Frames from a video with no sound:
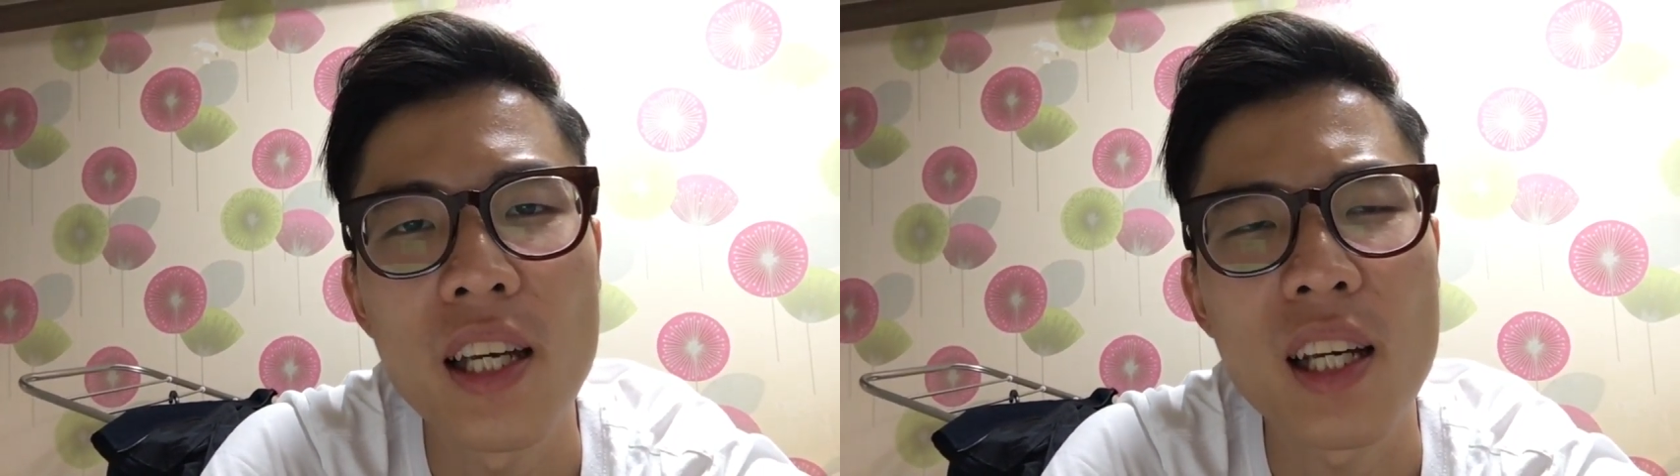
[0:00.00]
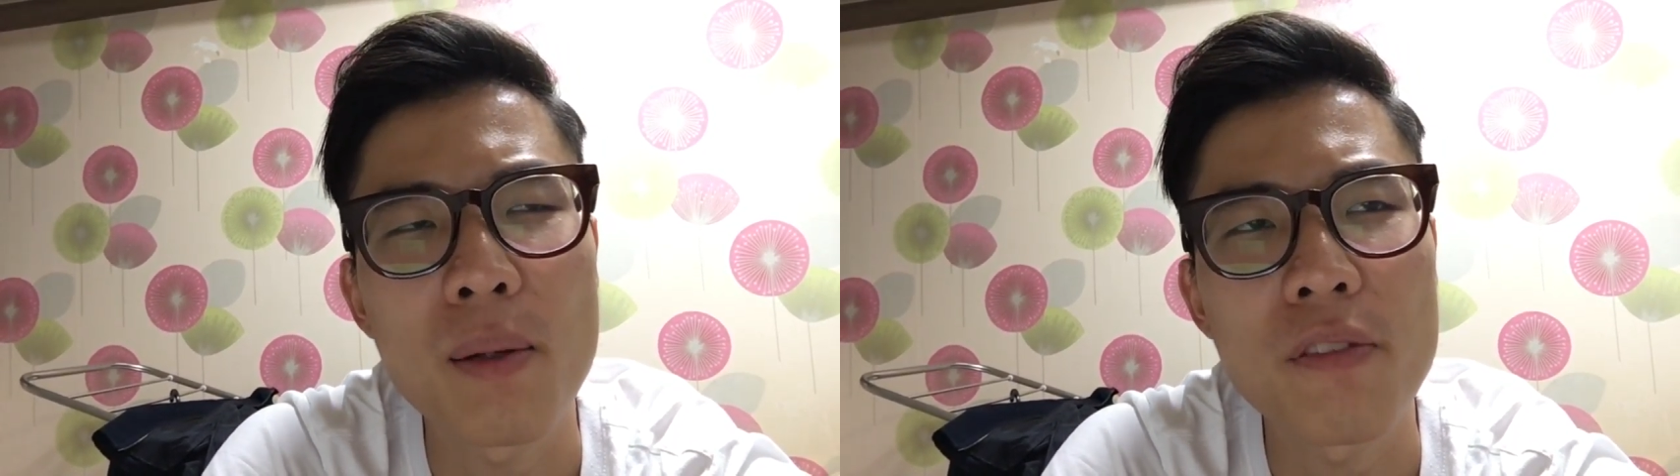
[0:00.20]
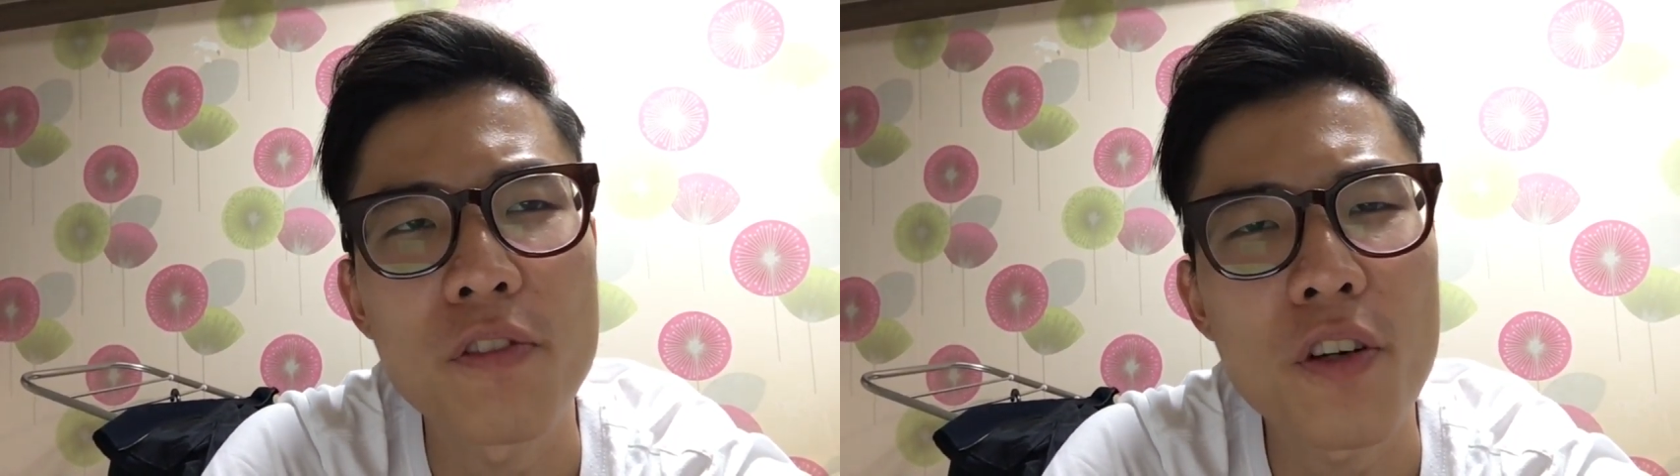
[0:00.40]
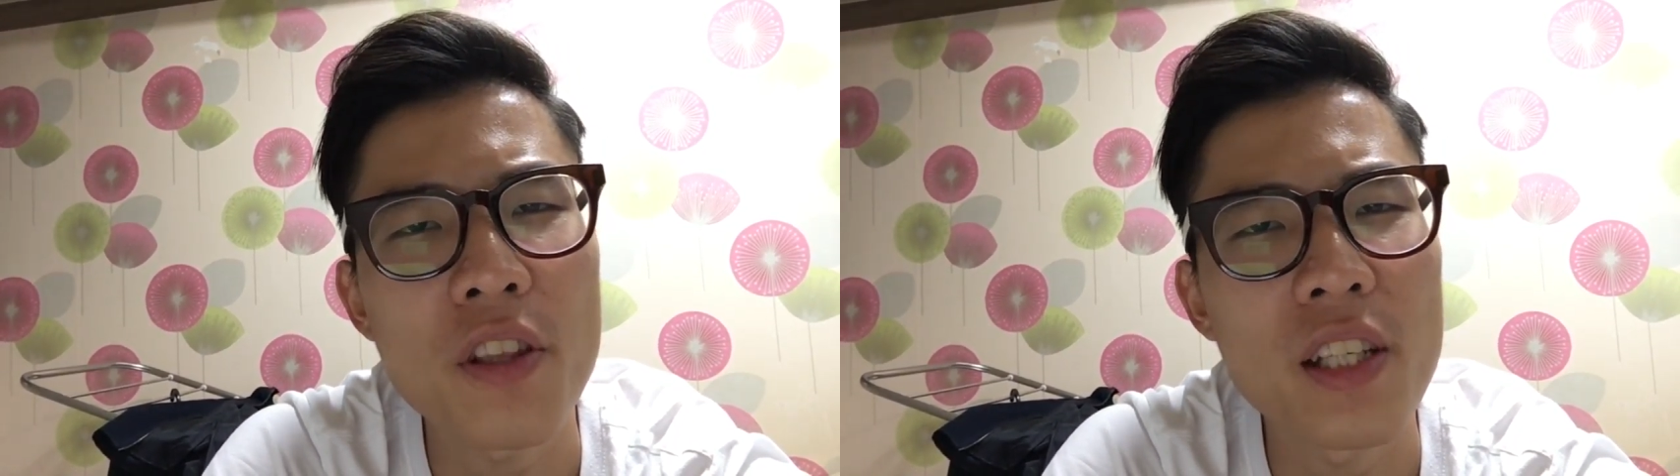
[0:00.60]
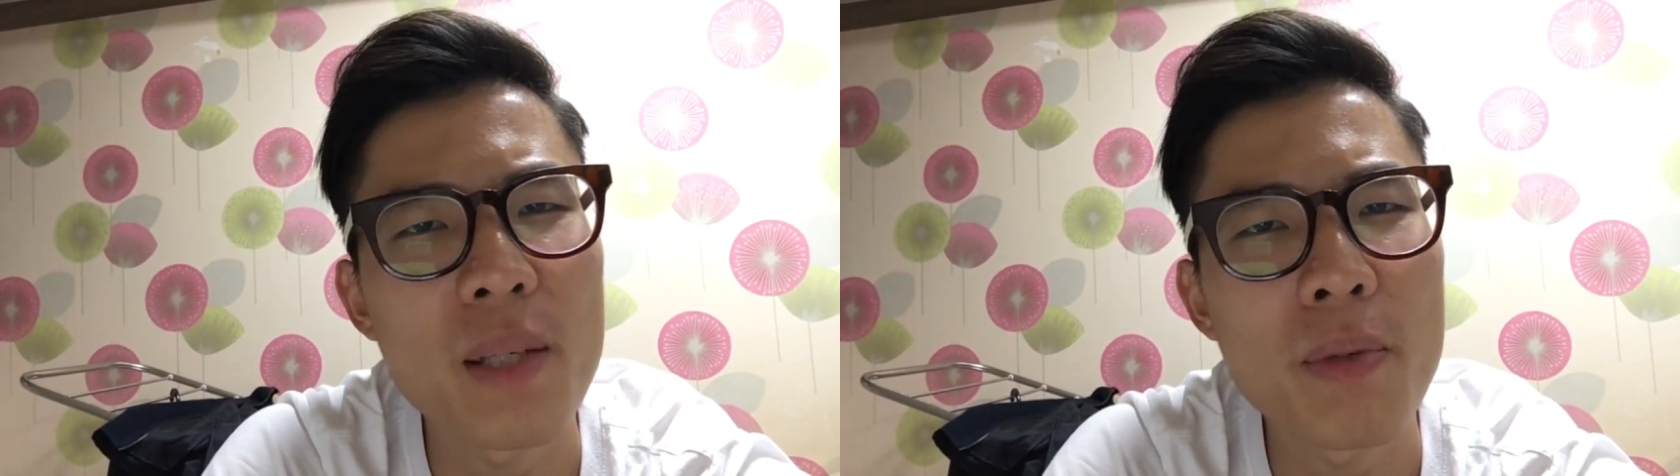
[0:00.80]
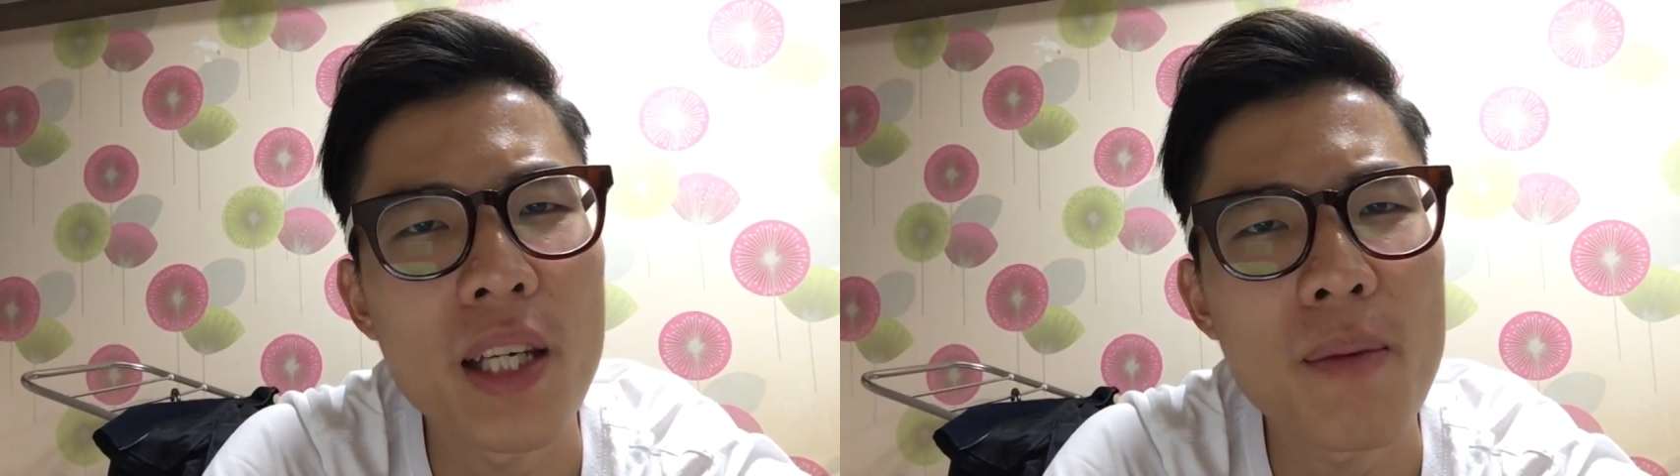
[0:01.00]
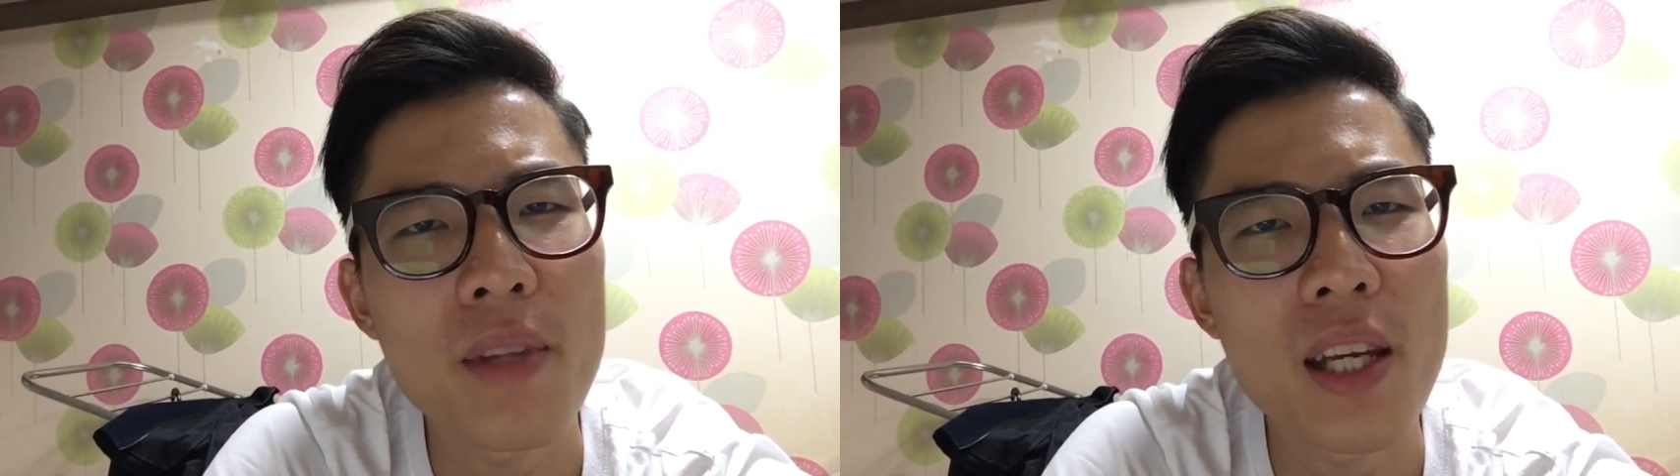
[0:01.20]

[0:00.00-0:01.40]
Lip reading: at about 4:30 p.m.,